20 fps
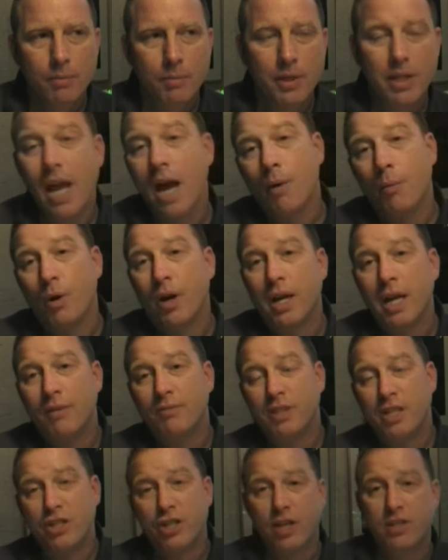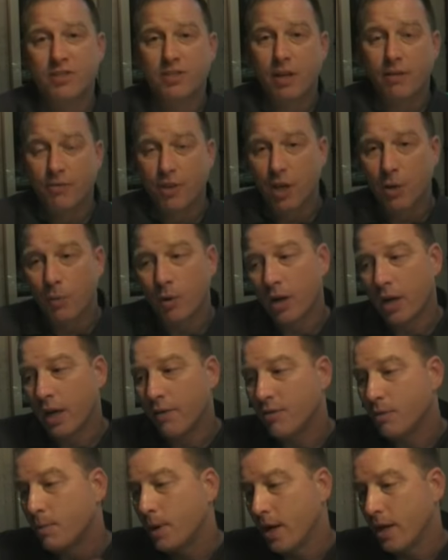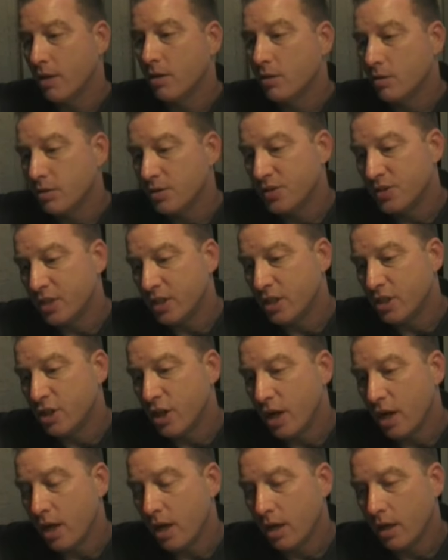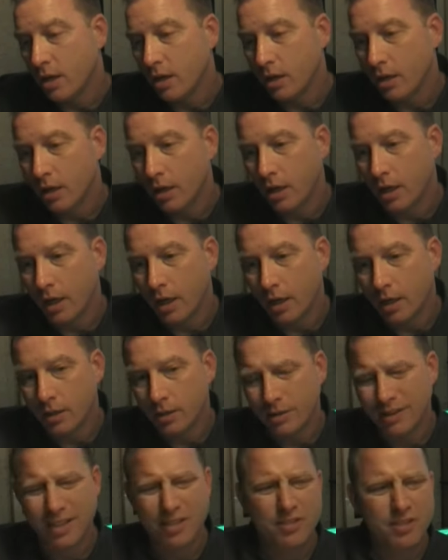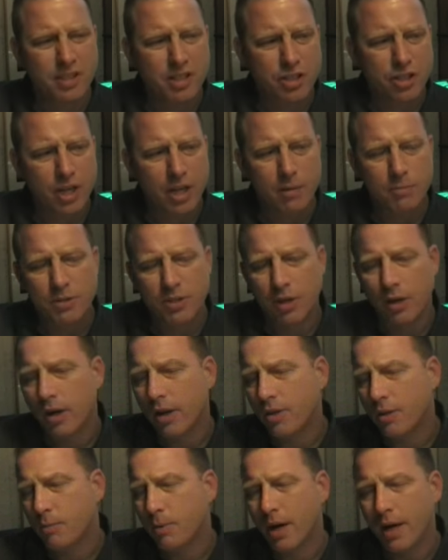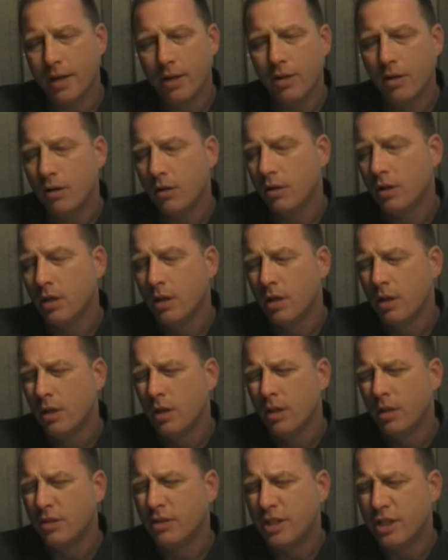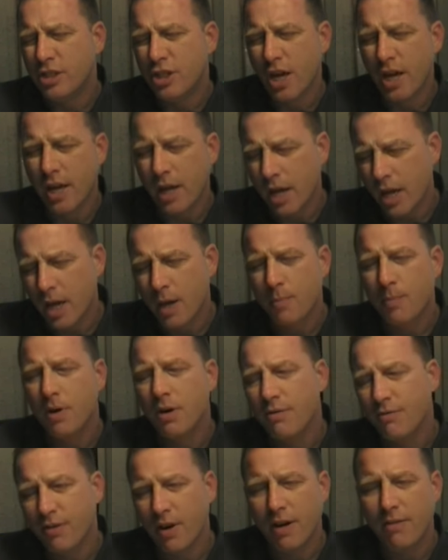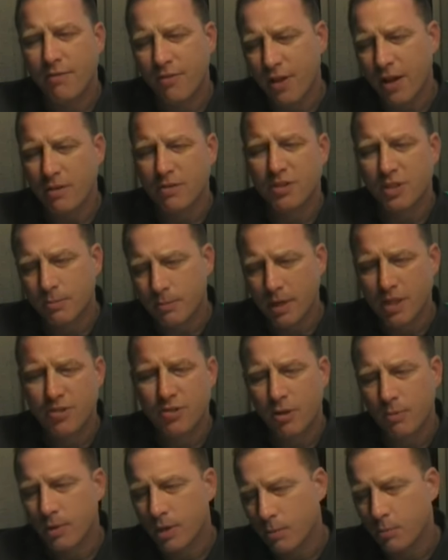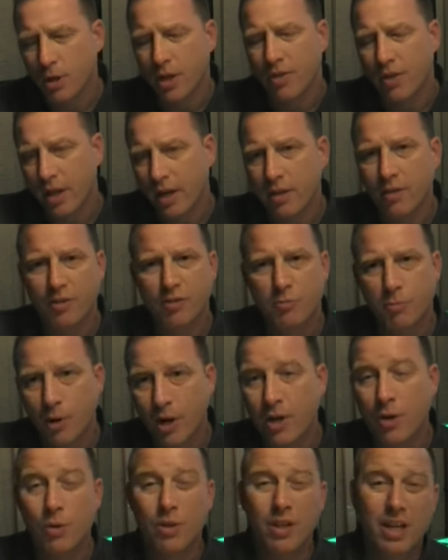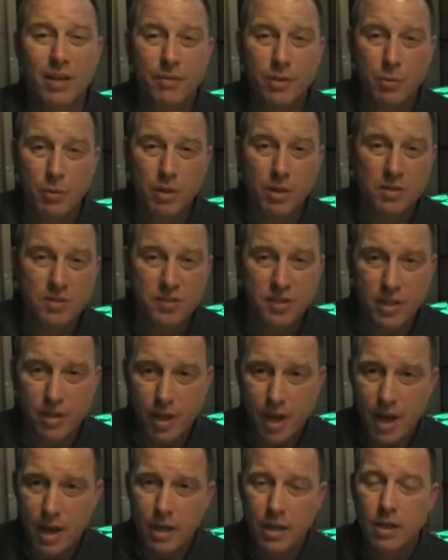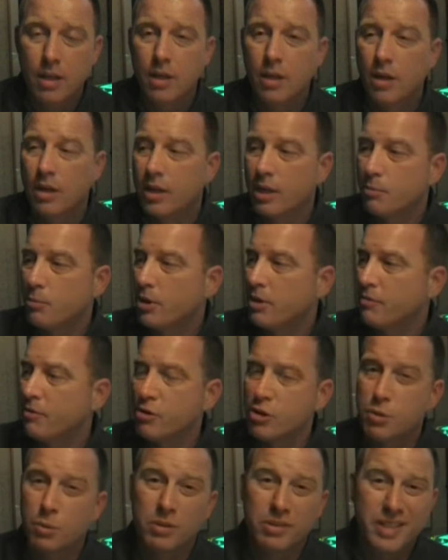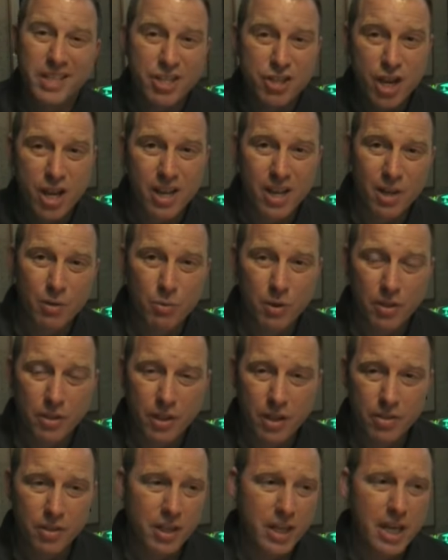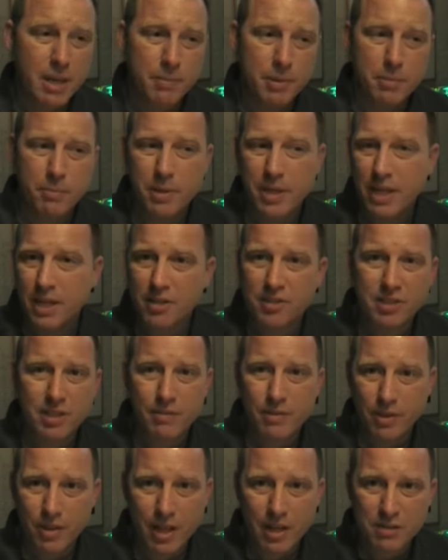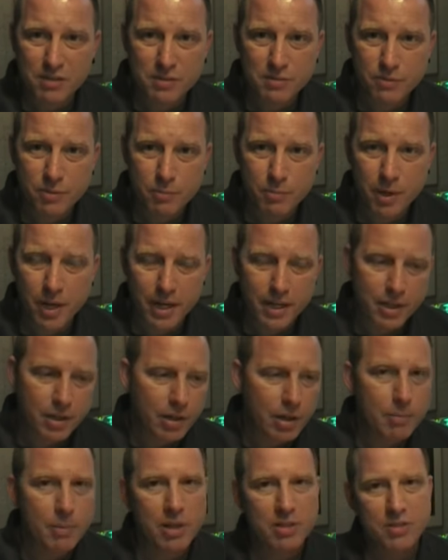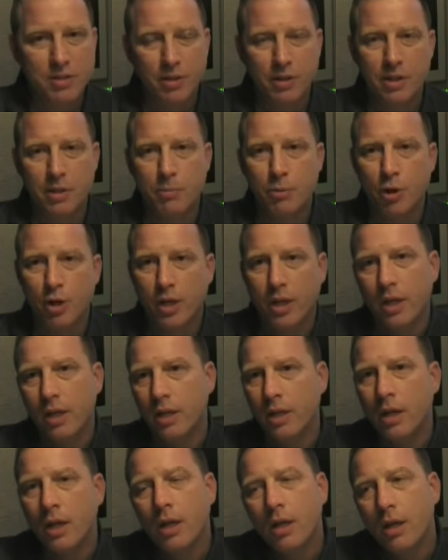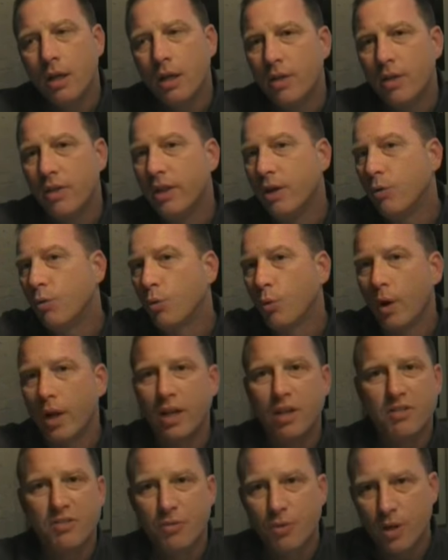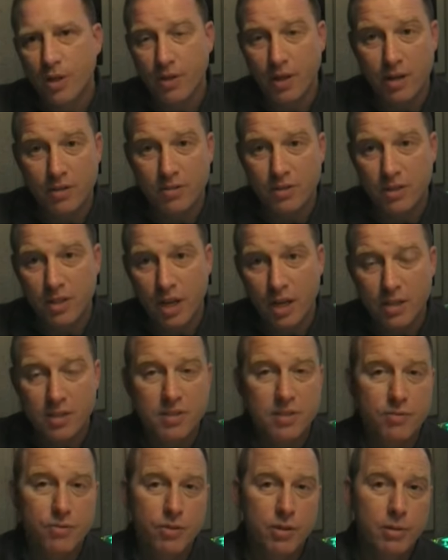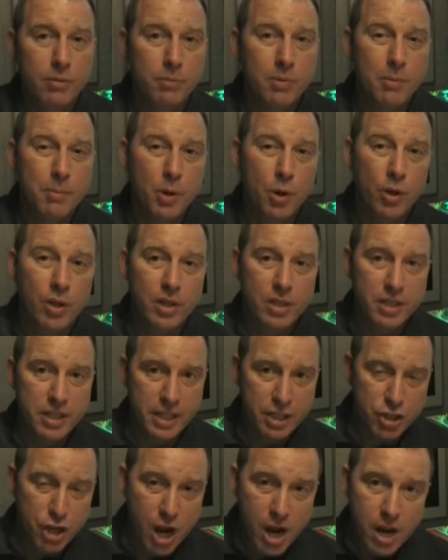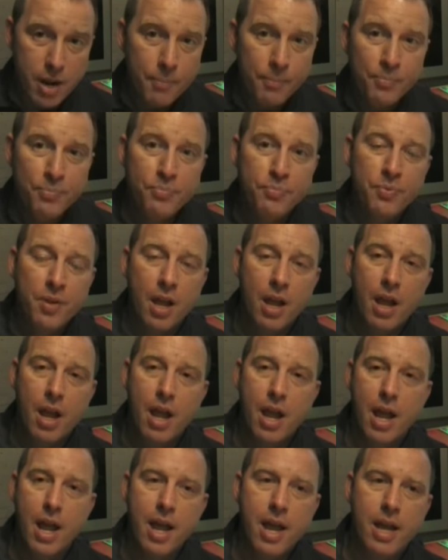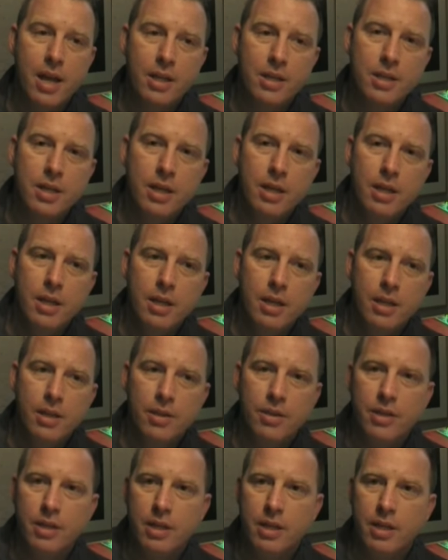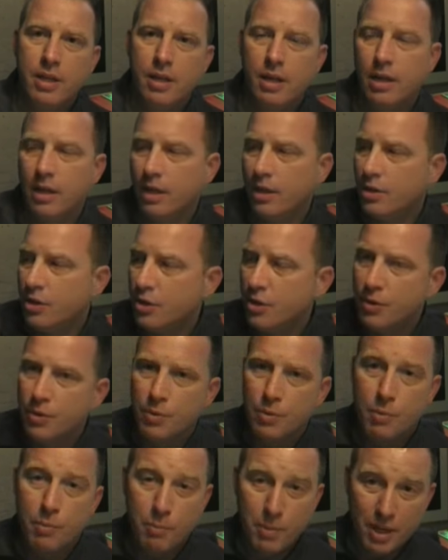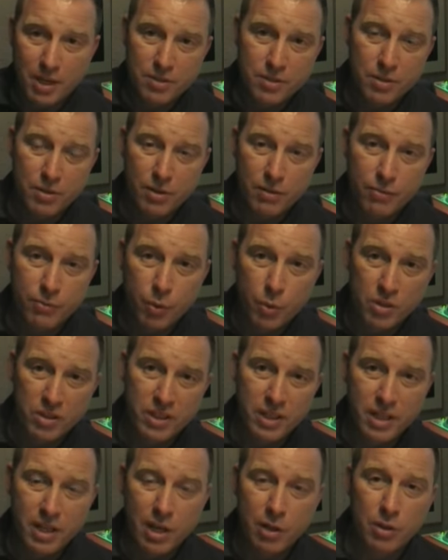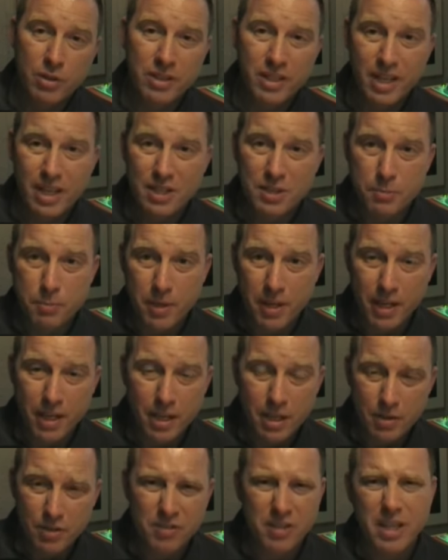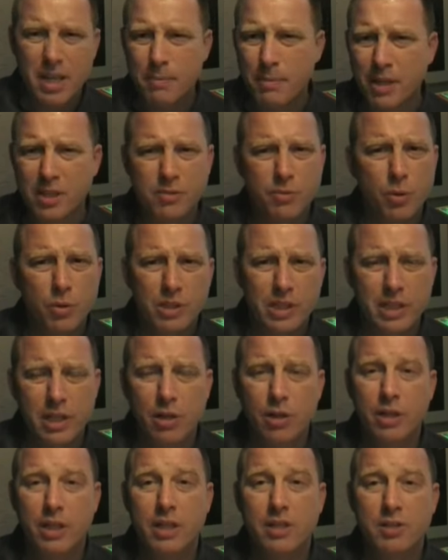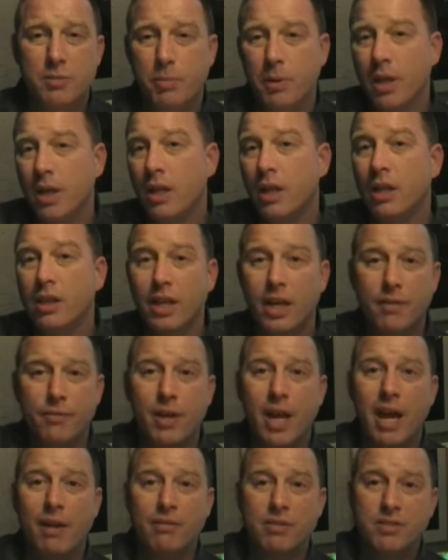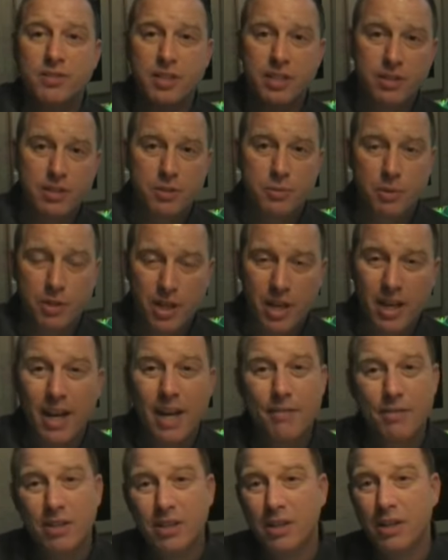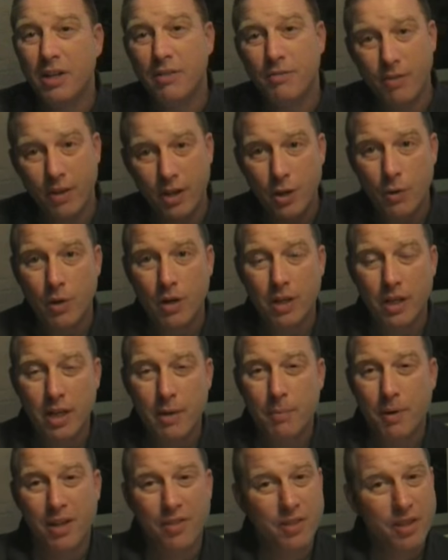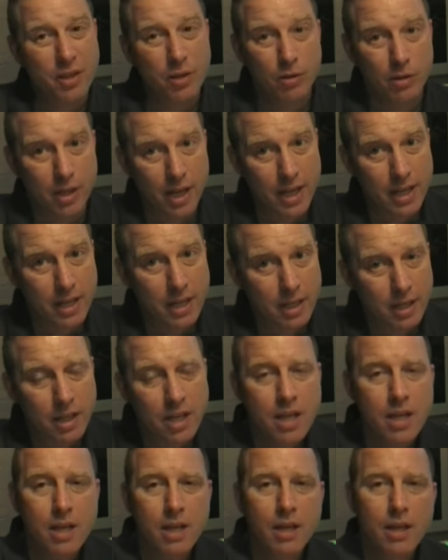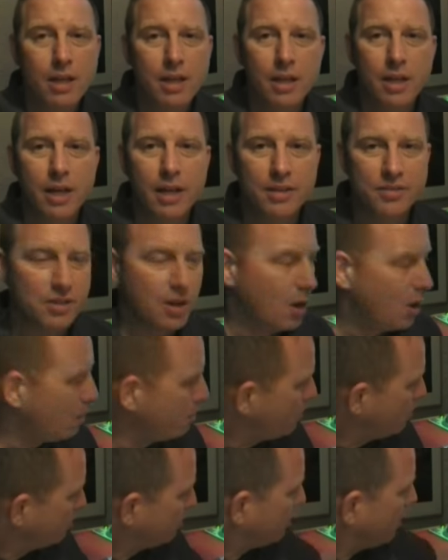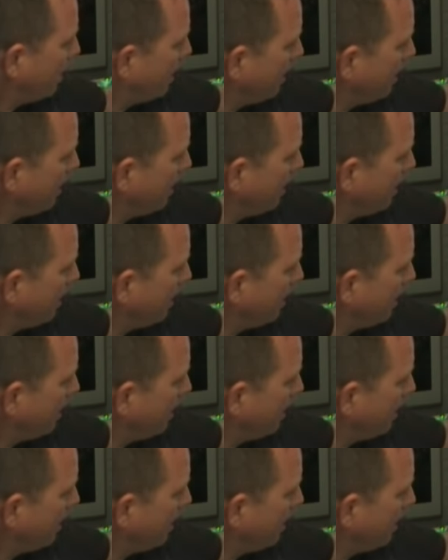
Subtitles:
But yeah, we're going to have DJ stuff there. We're going to have the Pioneer CDJ, not CDJ, I'm sorry, the Pioneer DJ M5000 mixer. I'm going to bring that in. That's brand new. A lot of you wanted to see that. Going to bring Virtual DJ in with it, the MEP 7000 from Pioneer. I'm also going to bring in the Radius 3000 decks from American DJ, and the new mixer, the 1400 DSP. It's the MX 1400 DSP. A lot of you haven't seen this one yet. I haven't done any video on it yet, but I think you'll like it. It's almost